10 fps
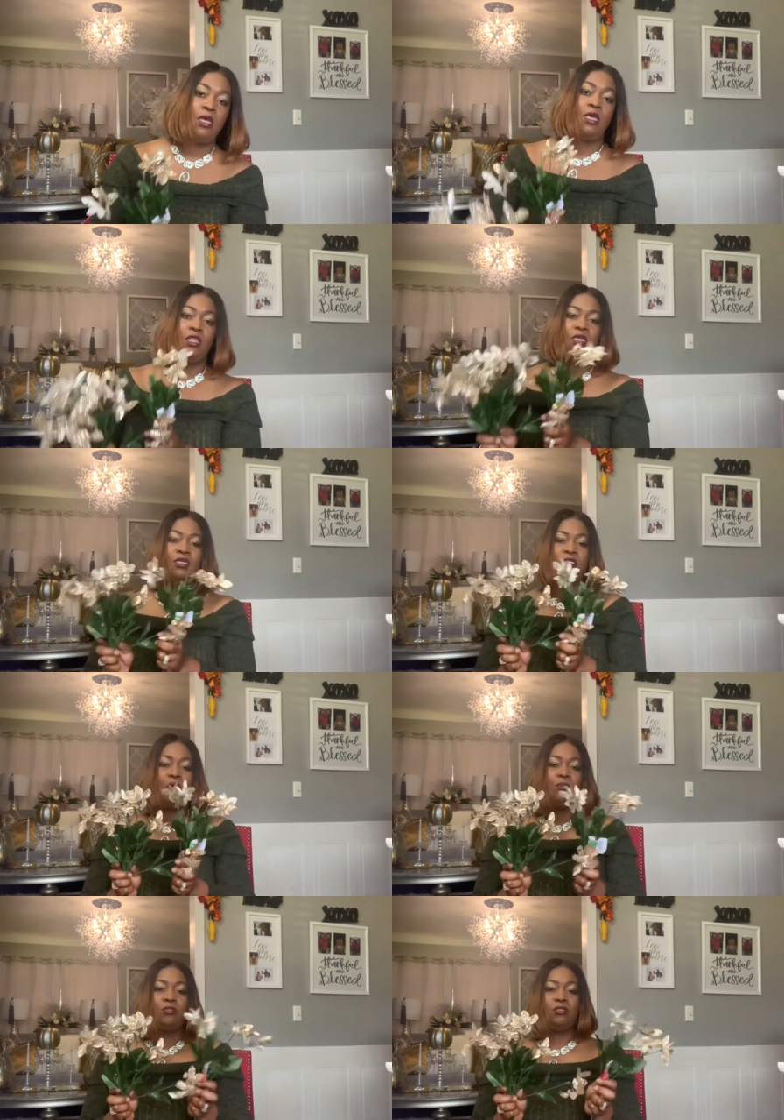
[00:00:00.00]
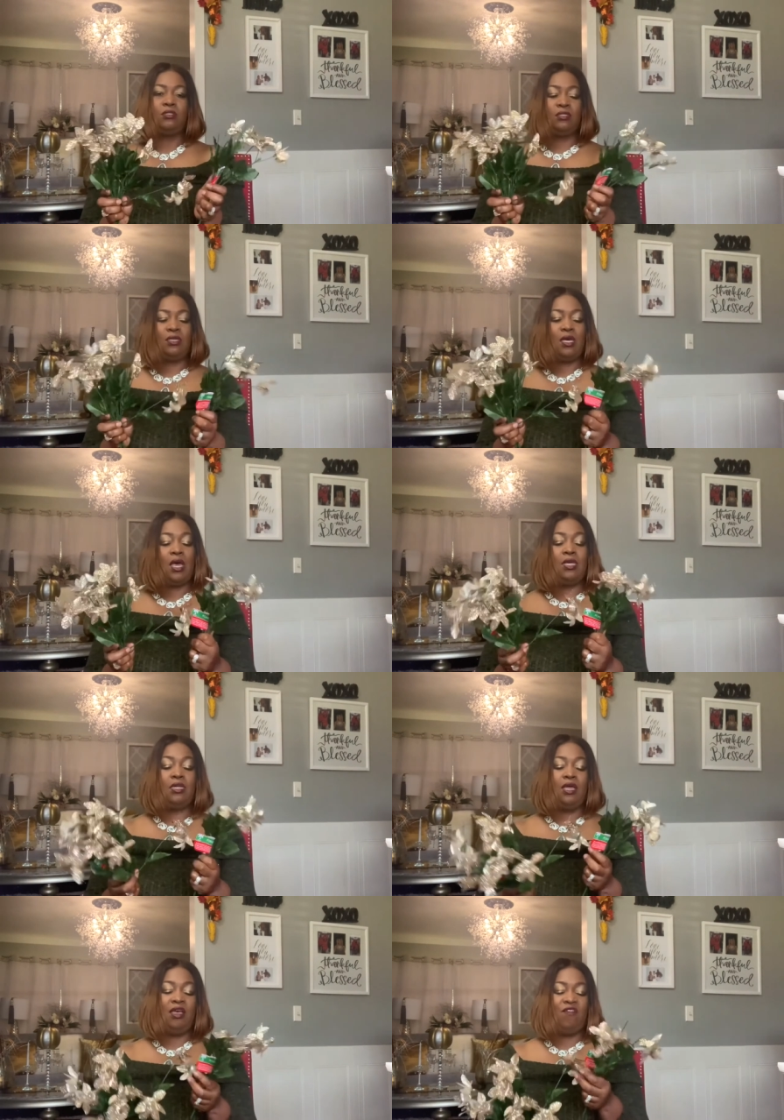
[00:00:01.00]
these almost kind
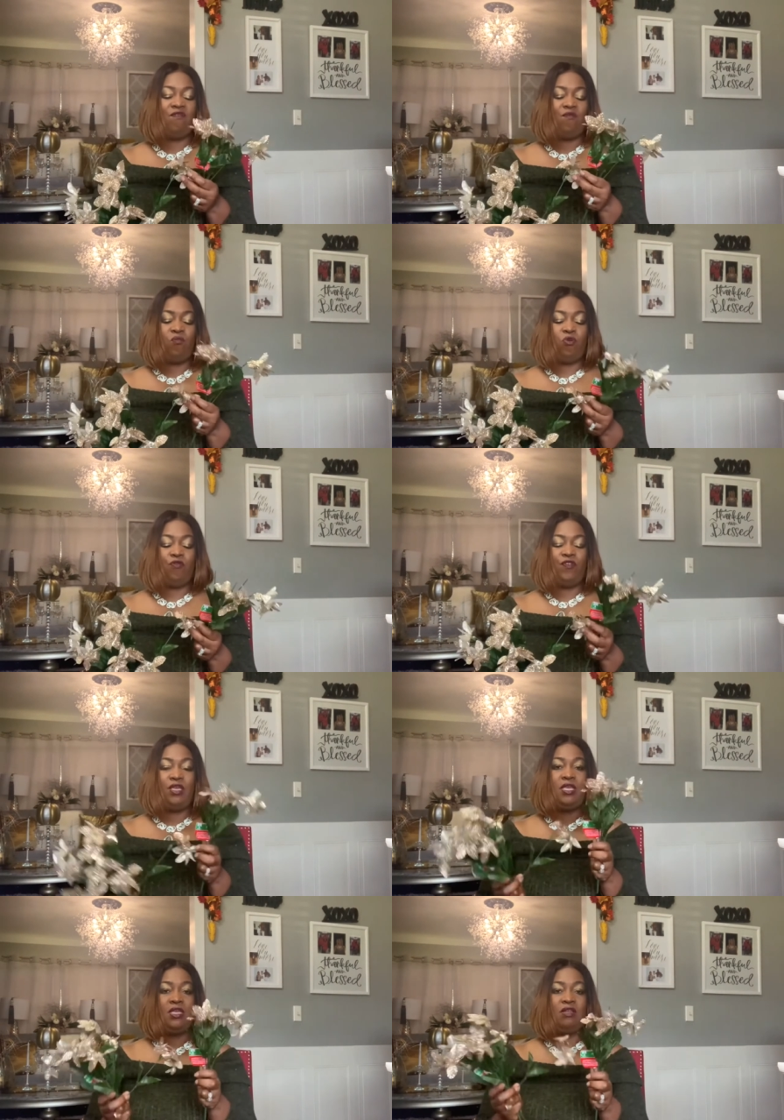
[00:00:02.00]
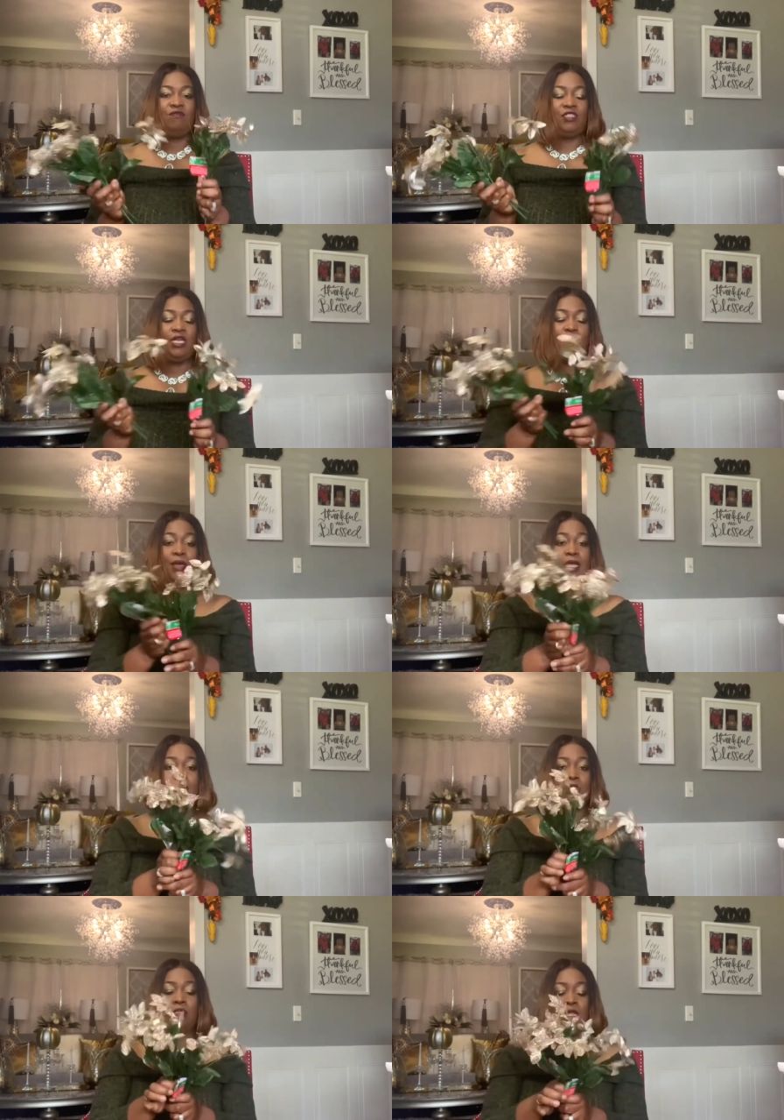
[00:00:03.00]
of have more of a hint of
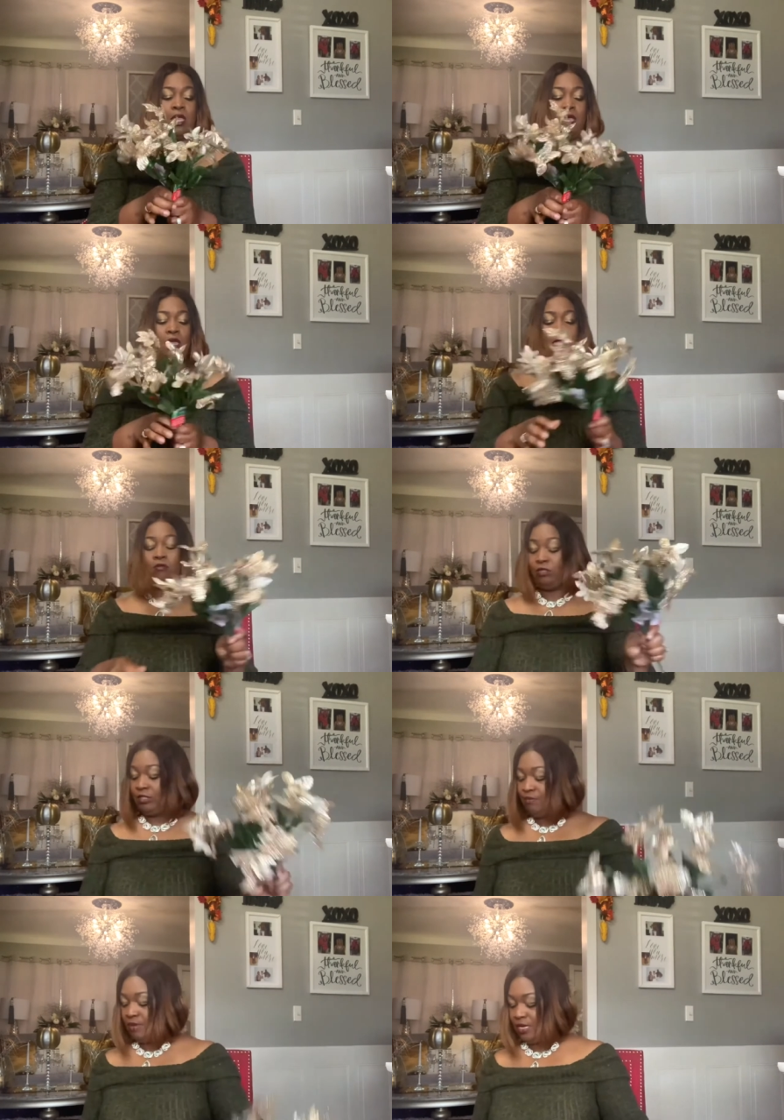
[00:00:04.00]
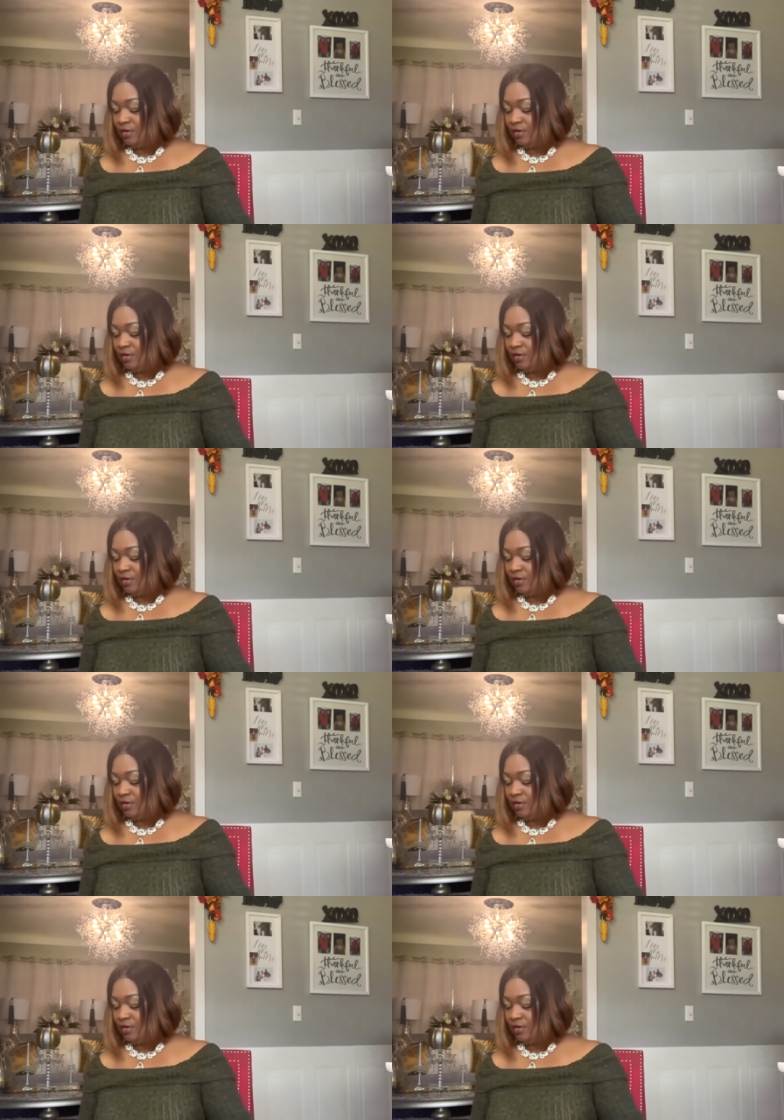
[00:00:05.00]
champagne in them to me.